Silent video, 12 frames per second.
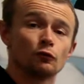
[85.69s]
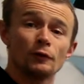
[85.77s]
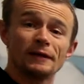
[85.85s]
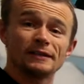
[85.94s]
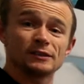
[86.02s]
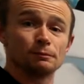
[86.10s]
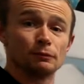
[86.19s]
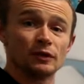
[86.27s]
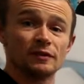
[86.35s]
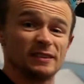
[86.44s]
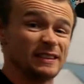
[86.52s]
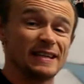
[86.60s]
of weeks,
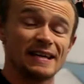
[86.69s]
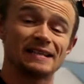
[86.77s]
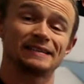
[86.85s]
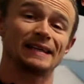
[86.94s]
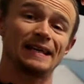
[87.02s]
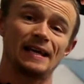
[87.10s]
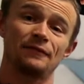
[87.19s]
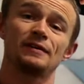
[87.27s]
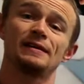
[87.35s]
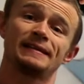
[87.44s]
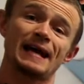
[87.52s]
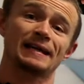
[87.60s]
months, years,
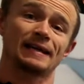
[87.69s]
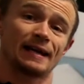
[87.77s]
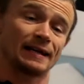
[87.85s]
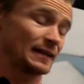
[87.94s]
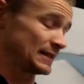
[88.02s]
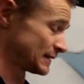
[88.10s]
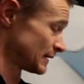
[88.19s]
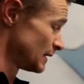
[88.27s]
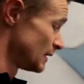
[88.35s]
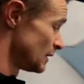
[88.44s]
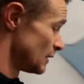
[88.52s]
even decades,